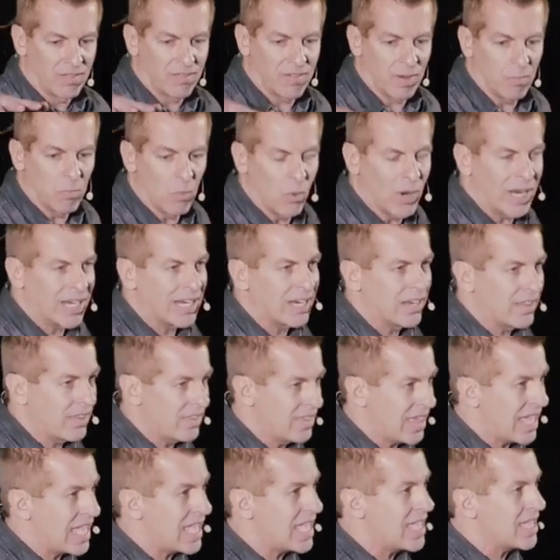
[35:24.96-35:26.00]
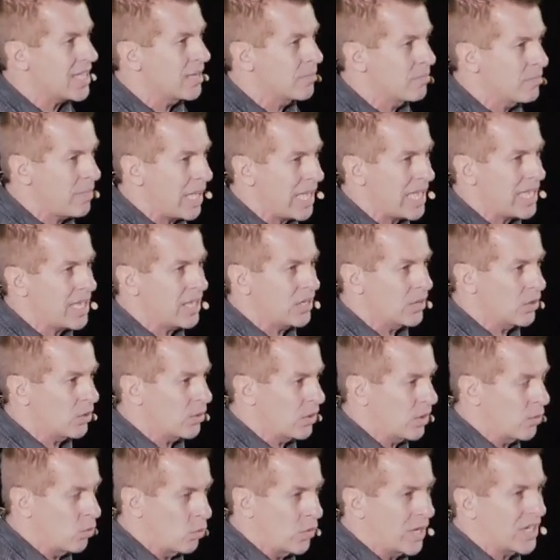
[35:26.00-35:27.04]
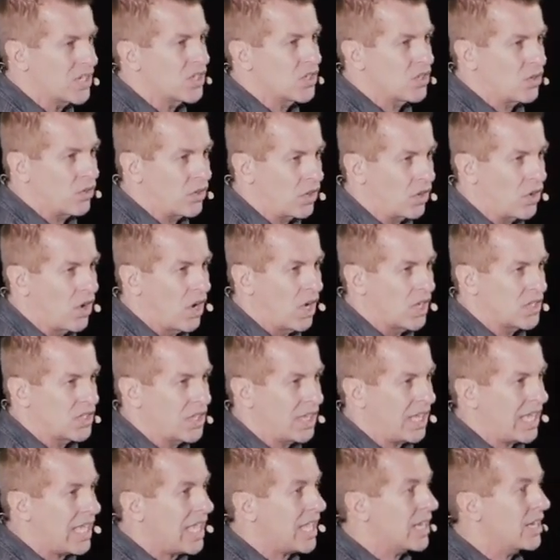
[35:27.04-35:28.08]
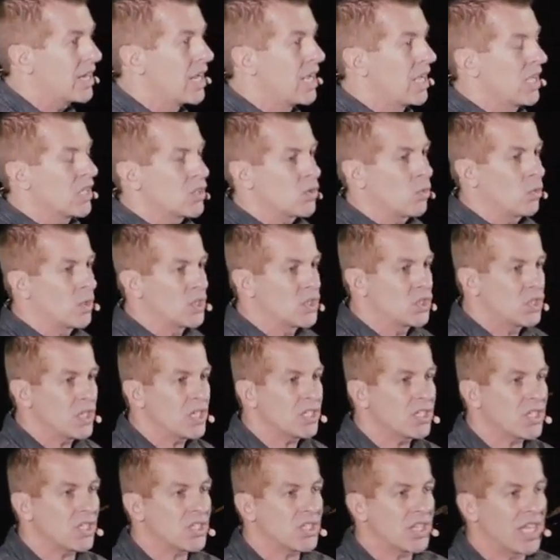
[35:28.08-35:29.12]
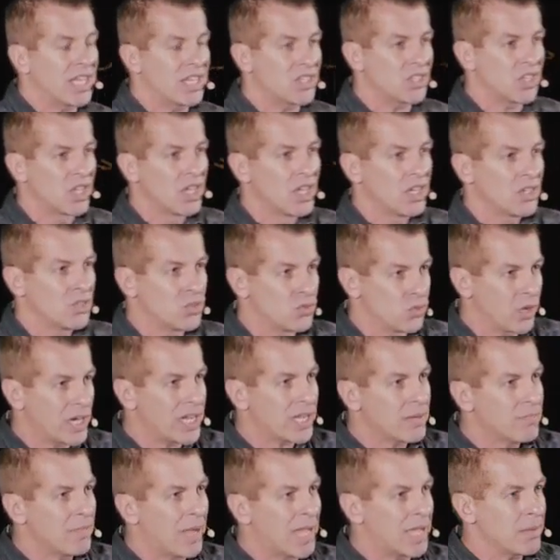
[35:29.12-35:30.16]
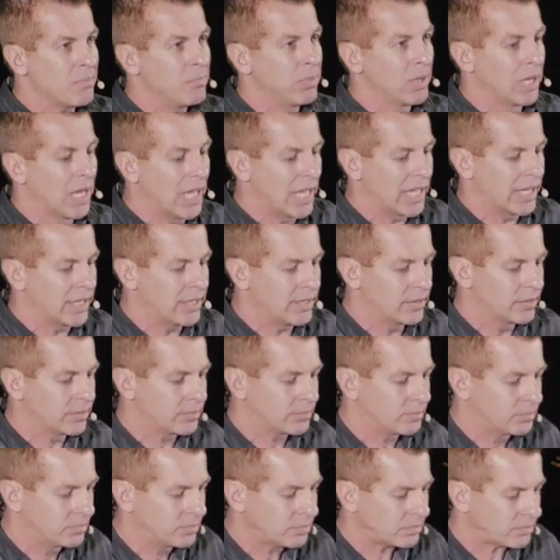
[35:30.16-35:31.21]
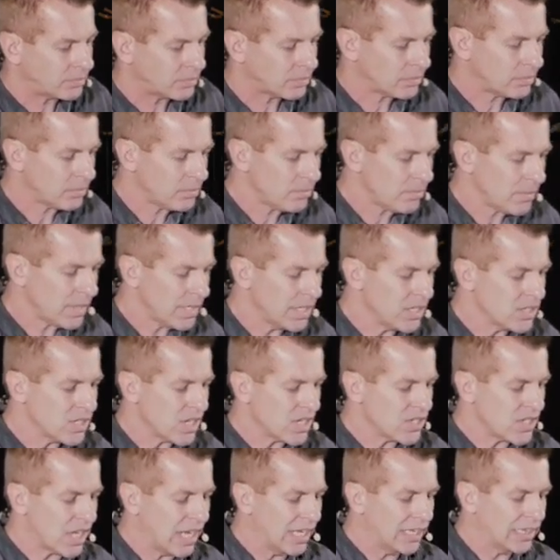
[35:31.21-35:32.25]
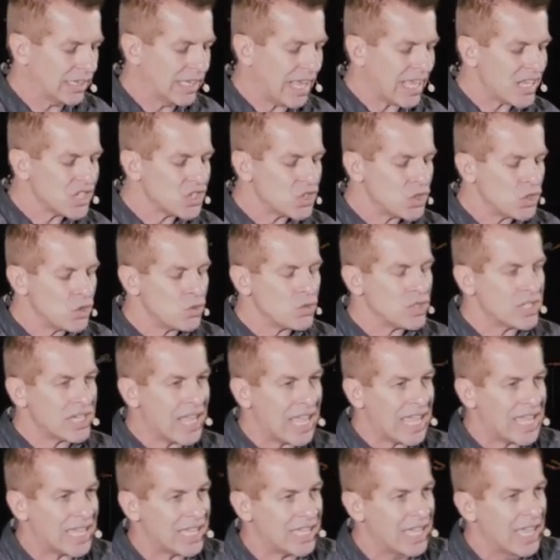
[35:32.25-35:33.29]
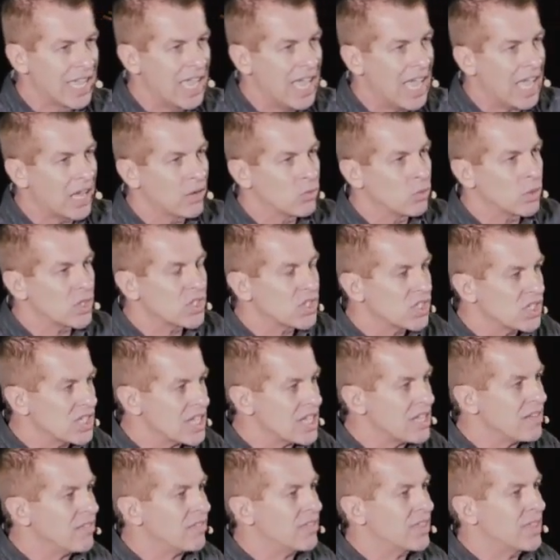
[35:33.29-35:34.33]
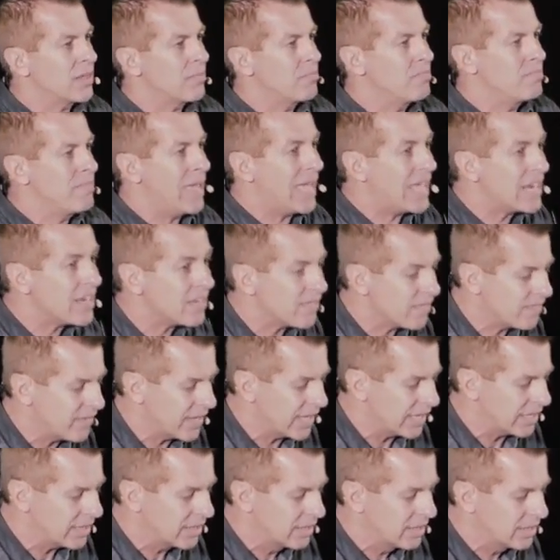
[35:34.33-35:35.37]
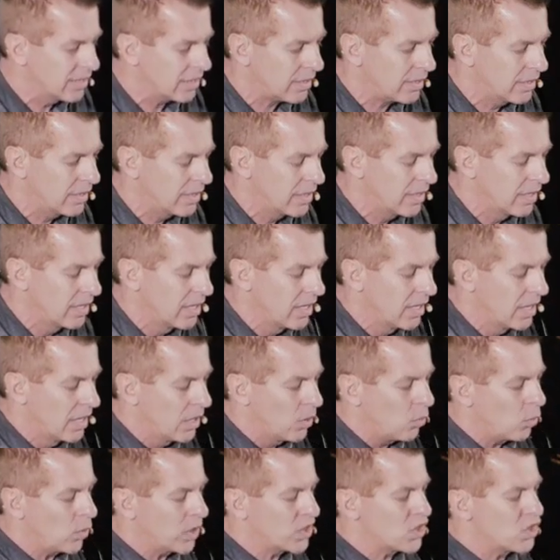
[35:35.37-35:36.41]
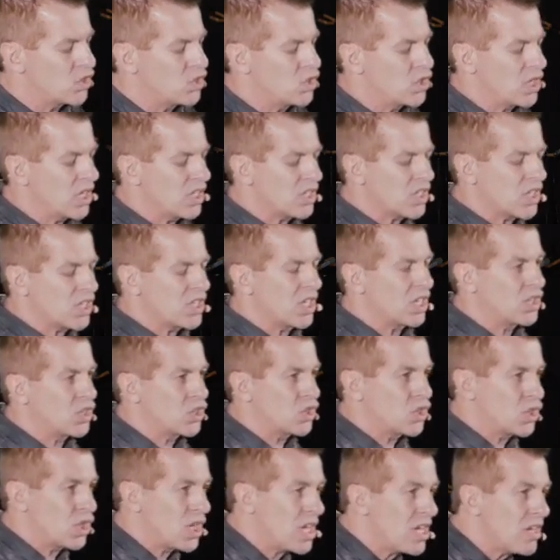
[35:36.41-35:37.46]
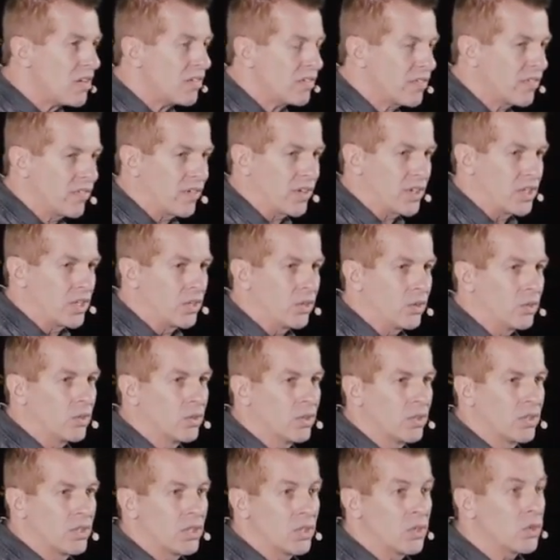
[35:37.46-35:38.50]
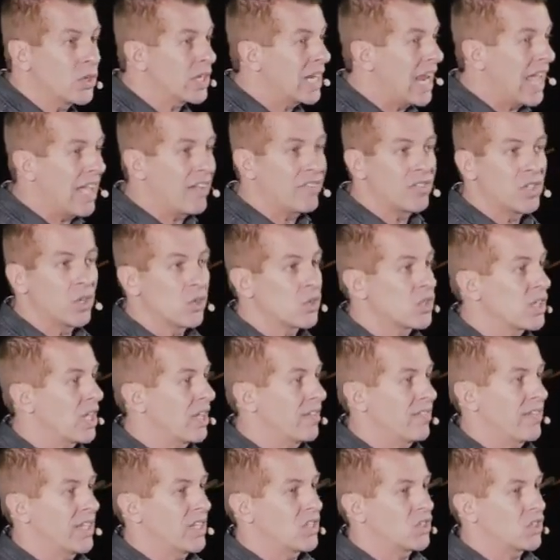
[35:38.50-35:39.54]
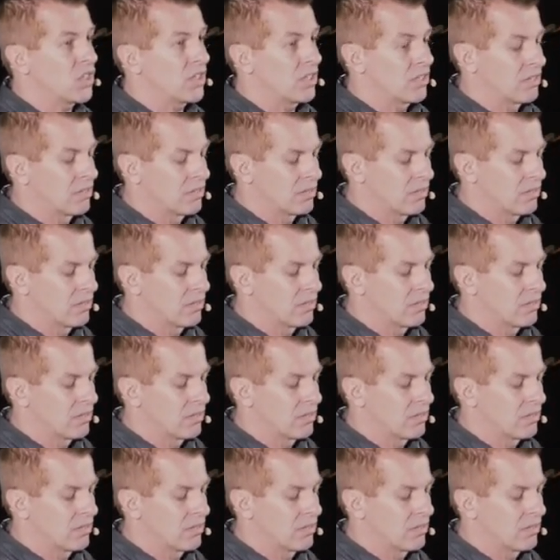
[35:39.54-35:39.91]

from what they paid or the risk or the cost that they had. So when Jesus says, Drink my blood, he says, Unless you take and receive the benefit which Jesus achieved for you, you can have no salvation.